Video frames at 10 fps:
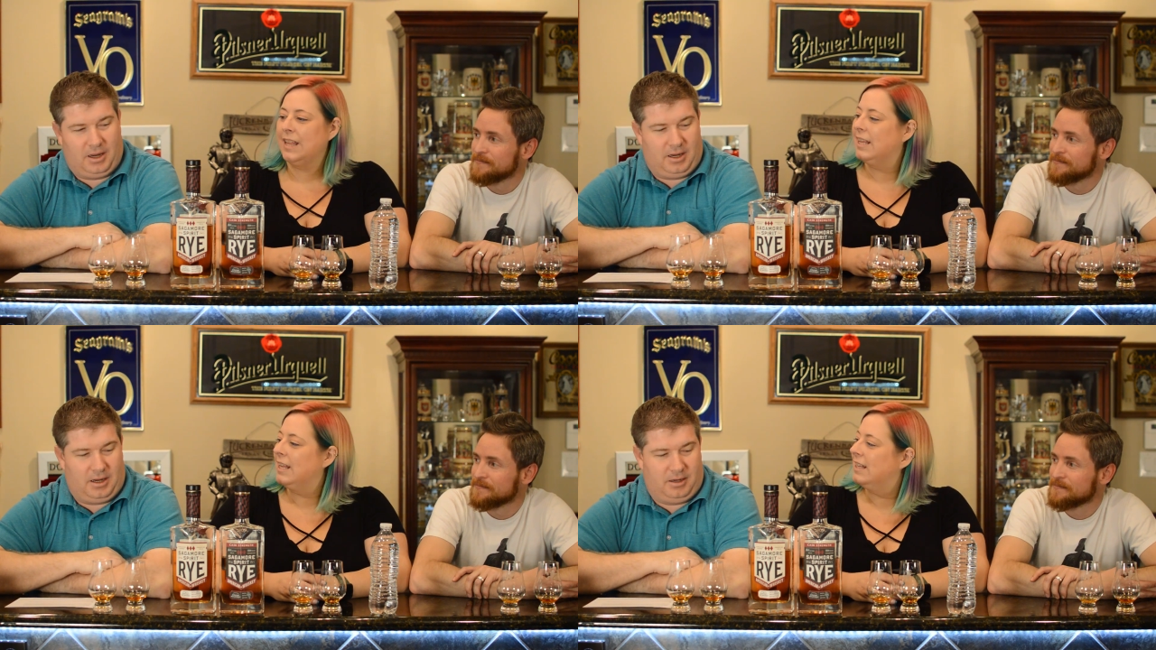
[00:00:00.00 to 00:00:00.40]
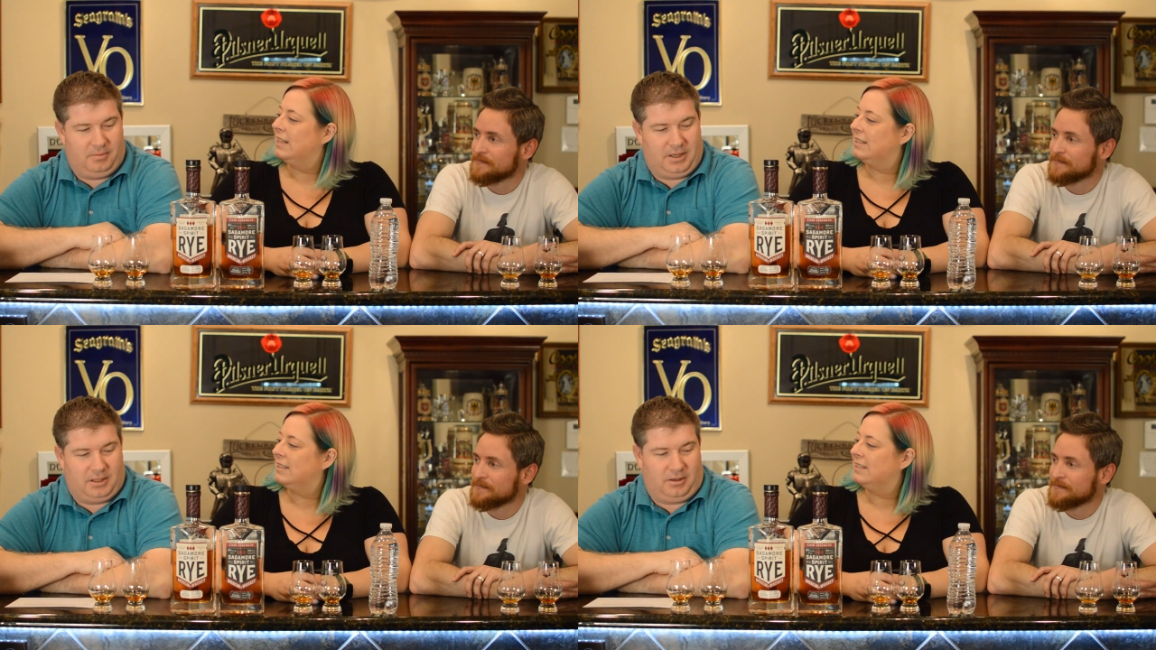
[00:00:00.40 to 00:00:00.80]

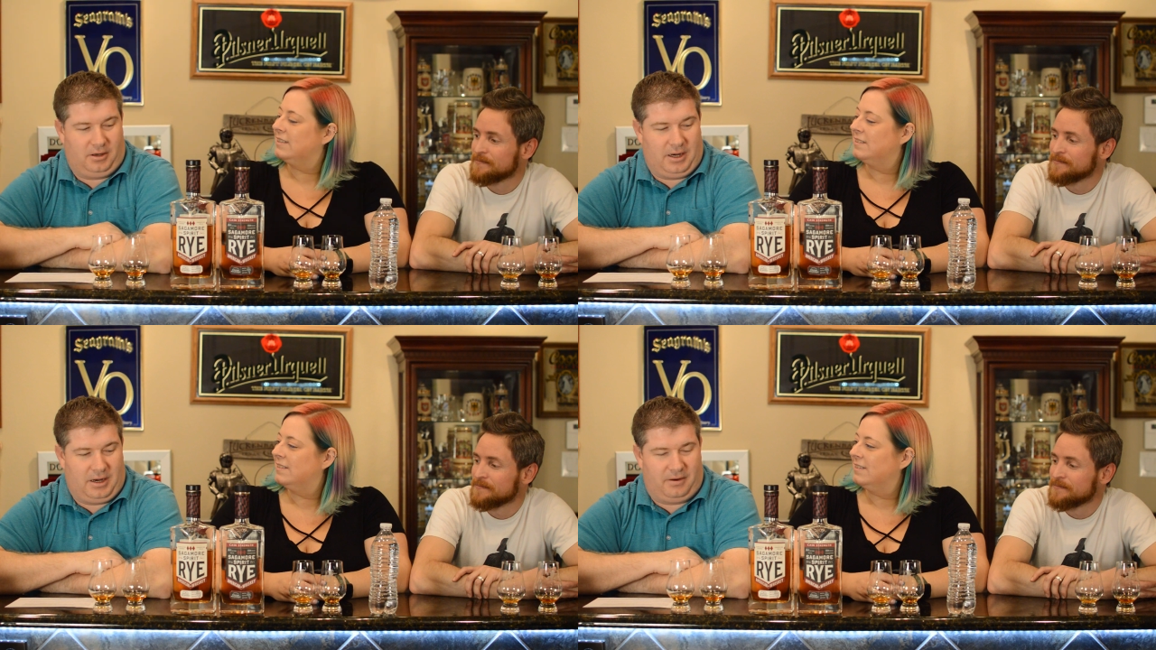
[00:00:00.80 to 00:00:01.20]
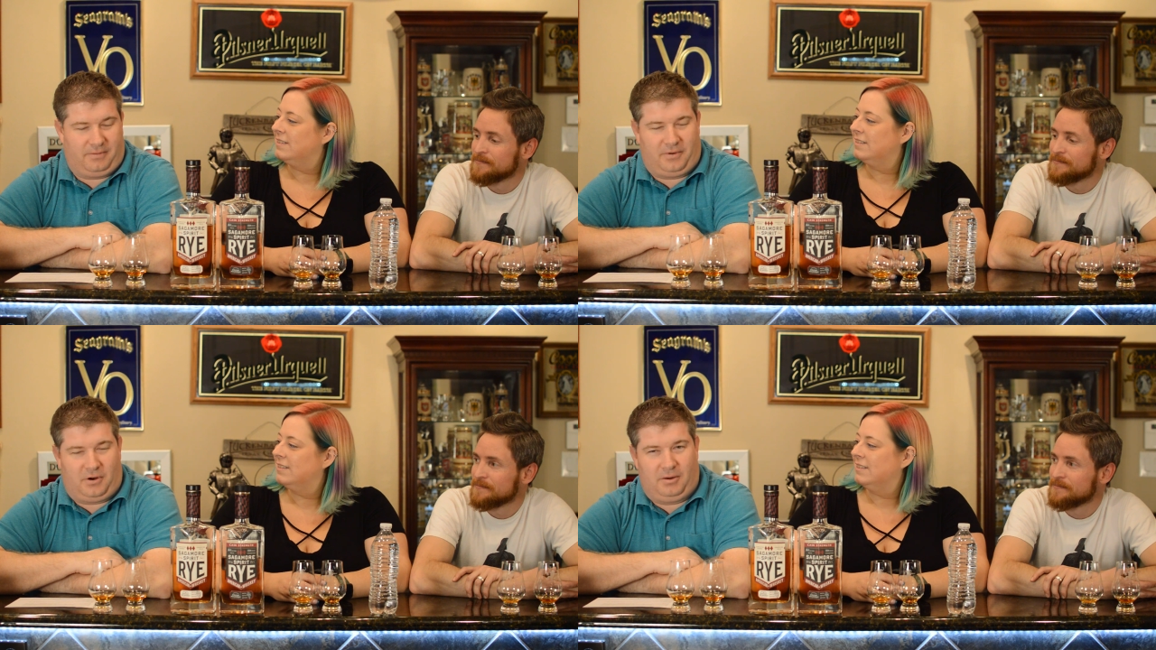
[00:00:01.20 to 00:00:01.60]
Speaker 1: Um, they started out in a
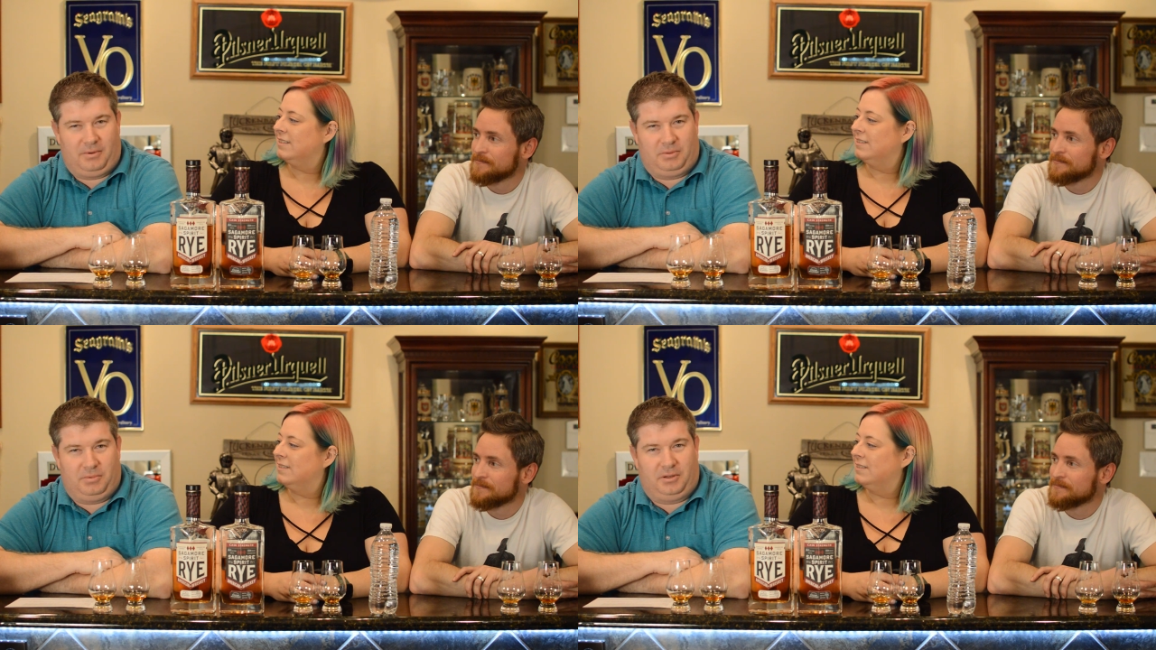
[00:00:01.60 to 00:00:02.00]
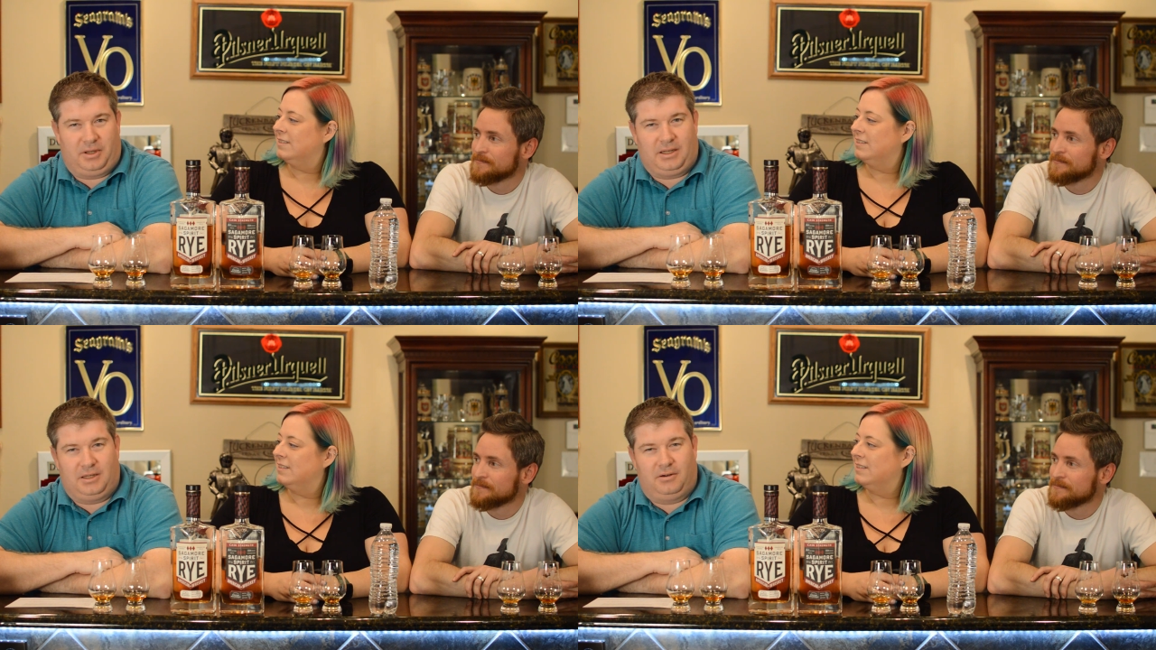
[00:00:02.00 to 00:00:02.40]
farm that was built in
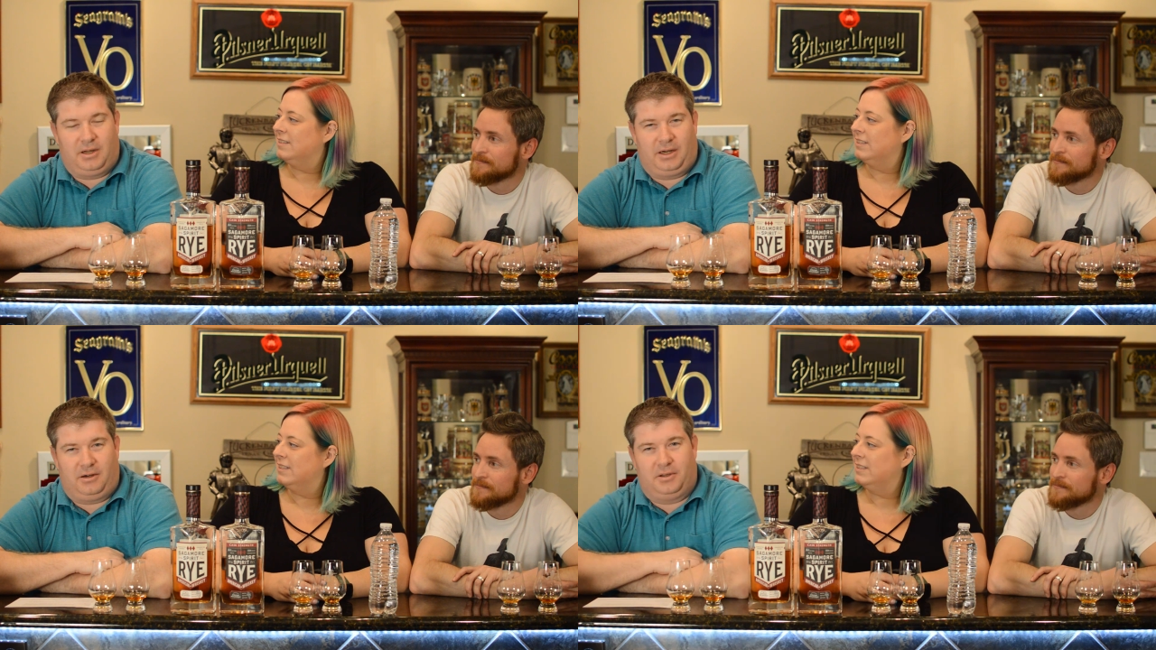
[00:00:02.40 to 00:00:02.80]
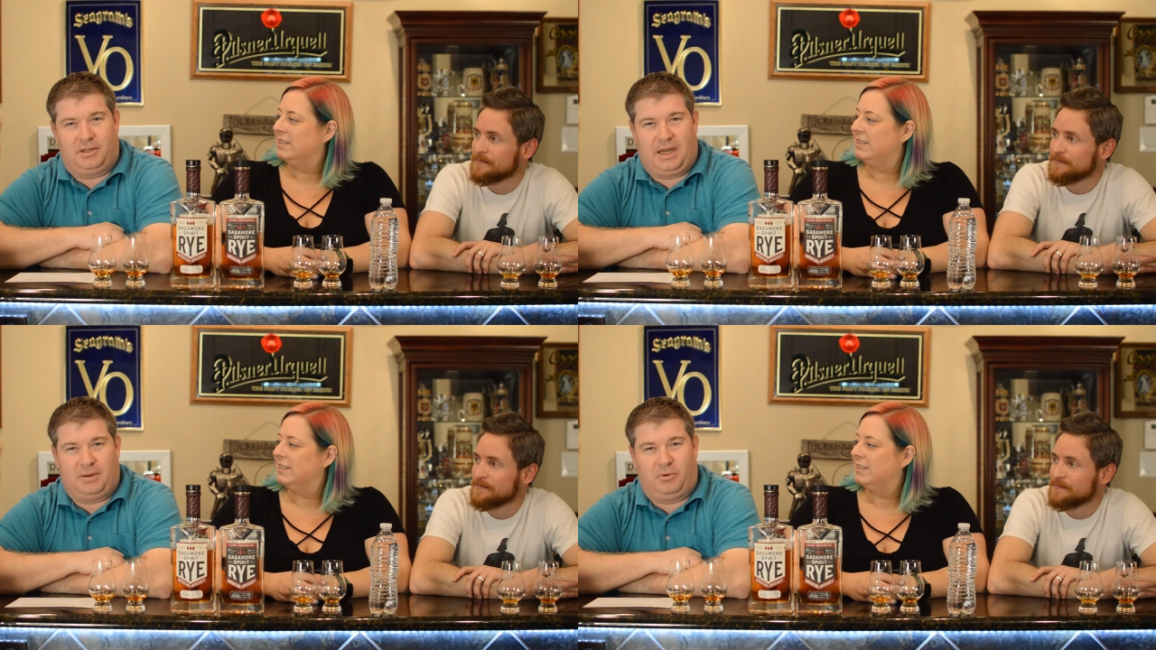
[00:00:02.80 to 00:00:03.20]
1909 called the
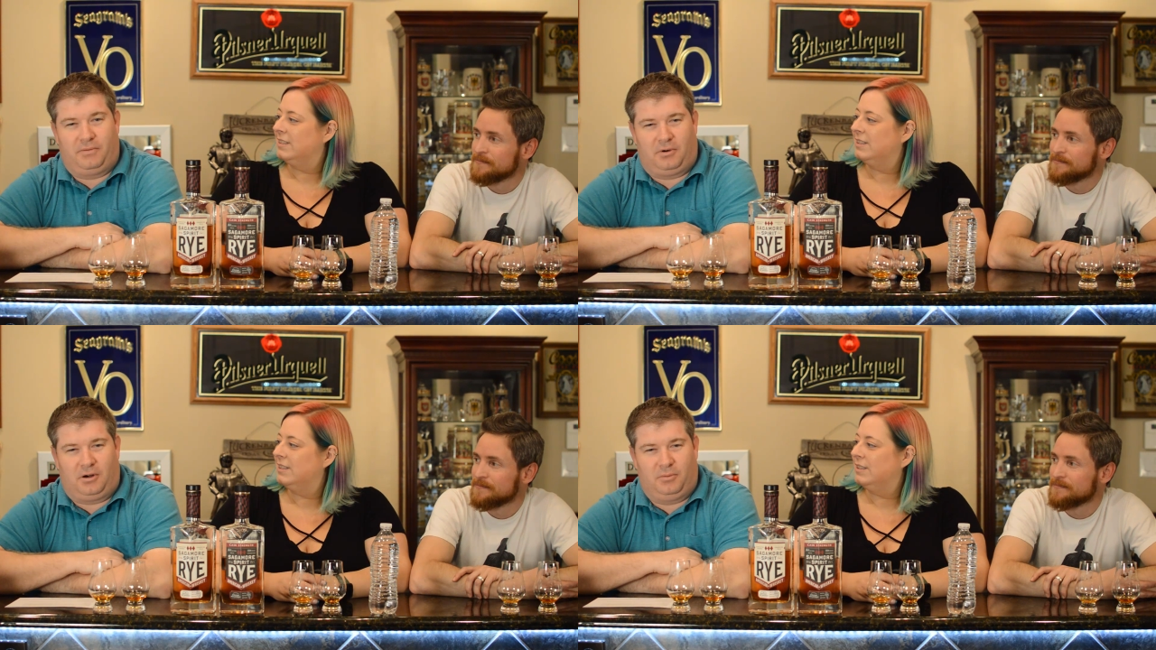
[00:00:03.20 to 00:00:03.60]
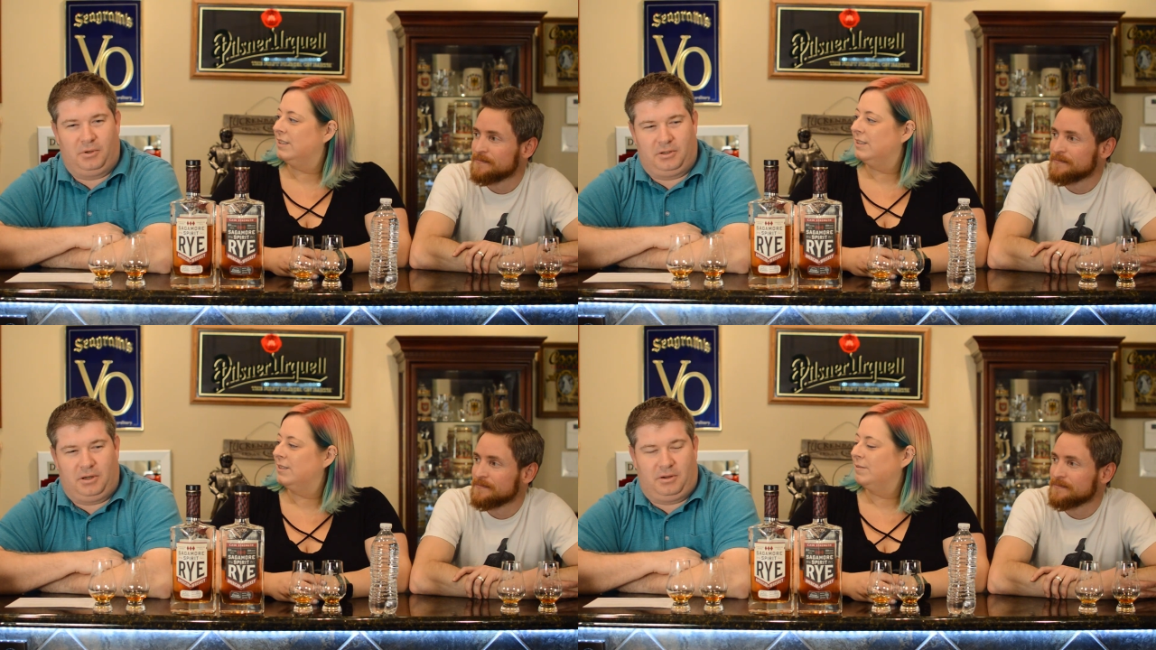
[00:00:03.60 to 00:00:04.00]
Sagamore Farm,
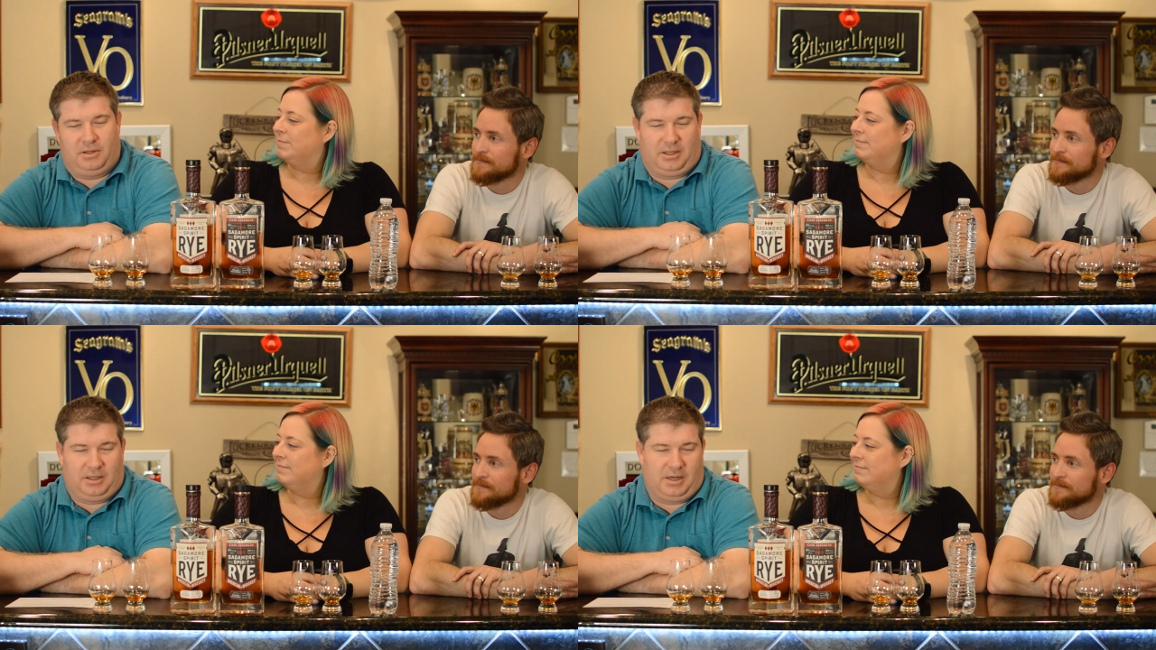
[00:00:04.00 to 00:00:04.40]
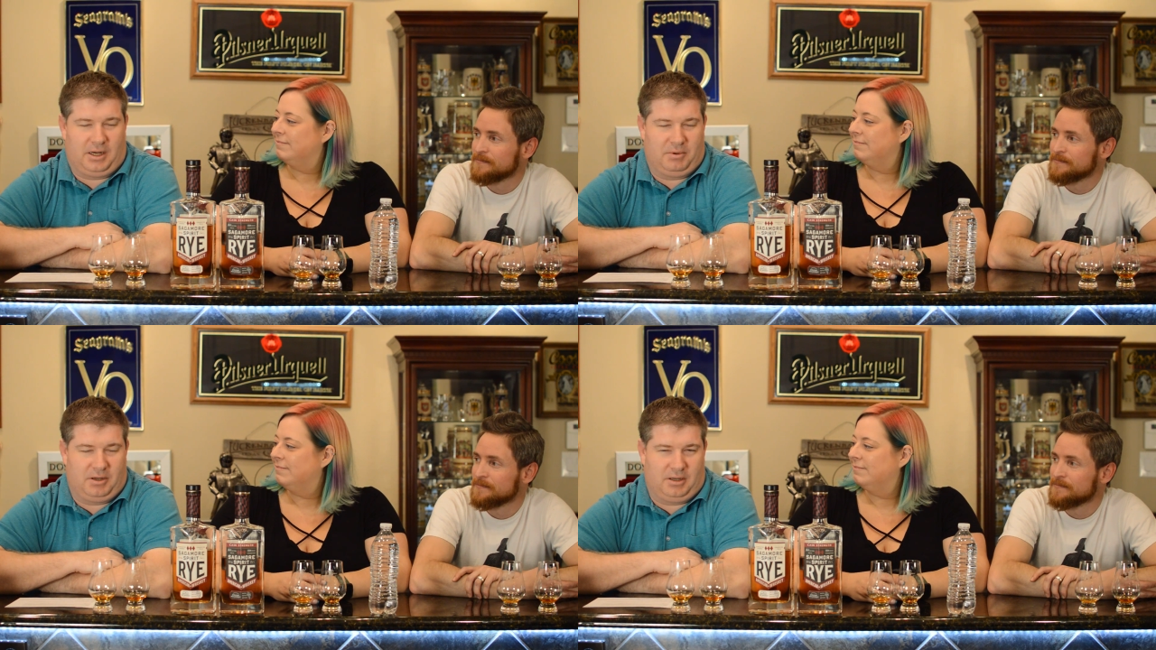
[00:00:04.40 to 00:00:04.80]
which was at the
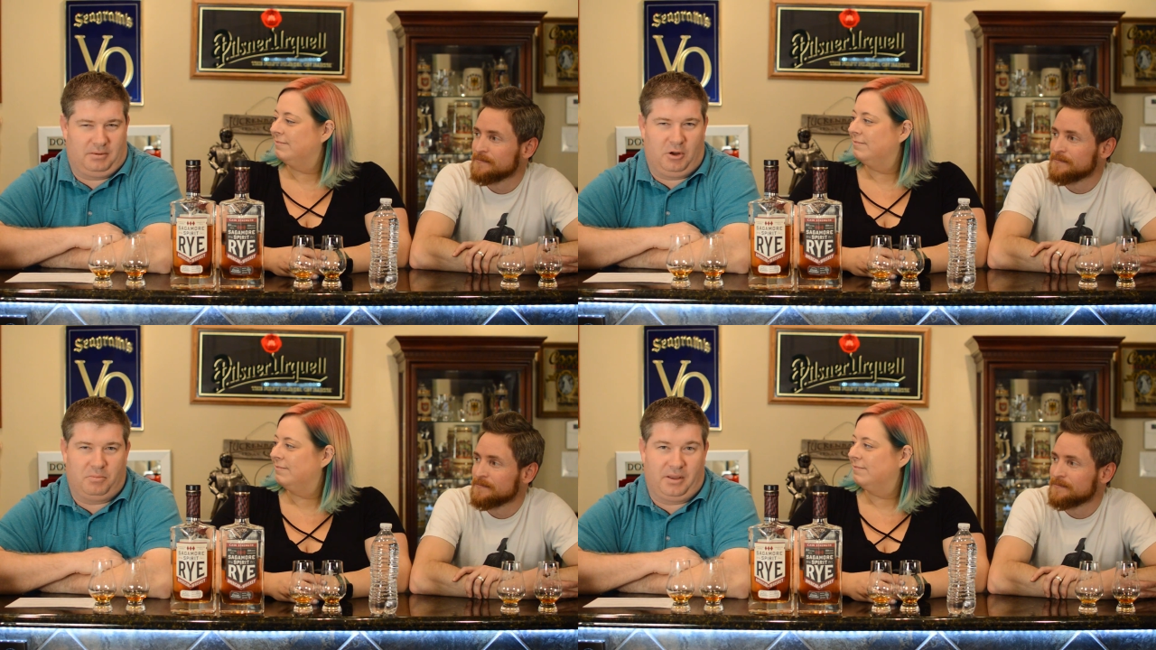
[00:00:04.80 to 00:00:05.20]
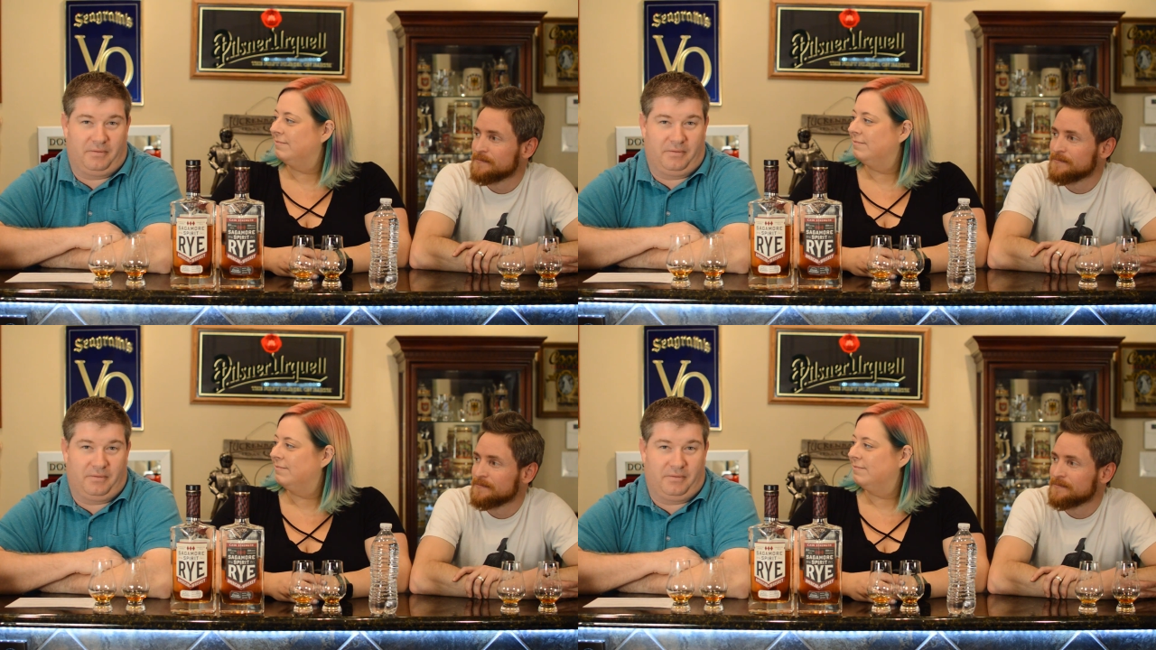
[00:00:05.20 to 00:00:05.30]
time uh, owned by the